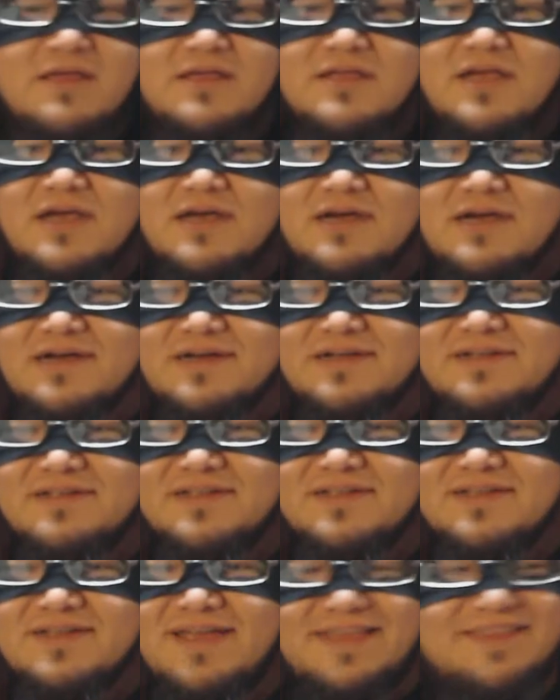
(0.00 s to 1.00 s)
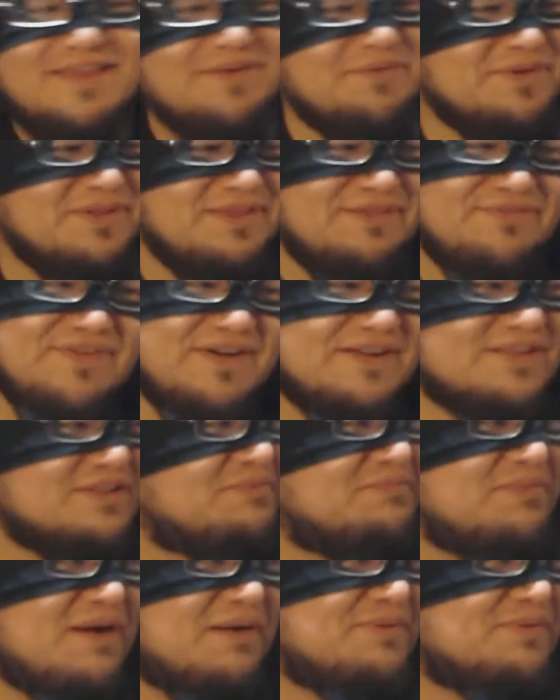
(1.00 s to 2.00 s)
Yeah. They really fucked
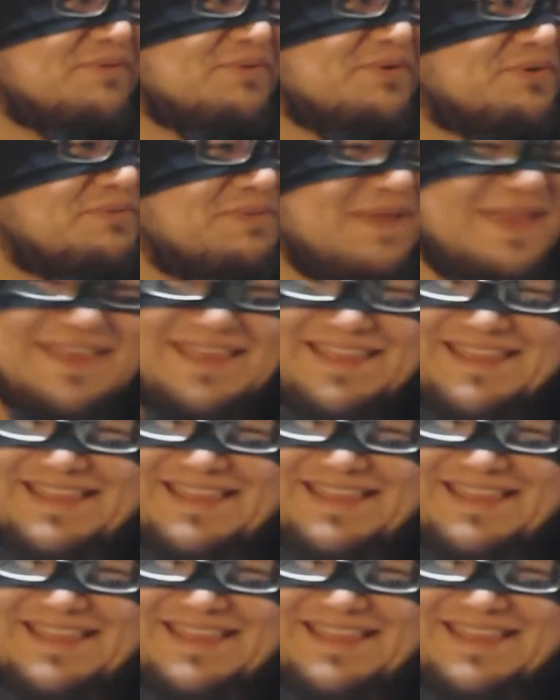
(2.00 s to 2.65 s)
up Bobby Roode.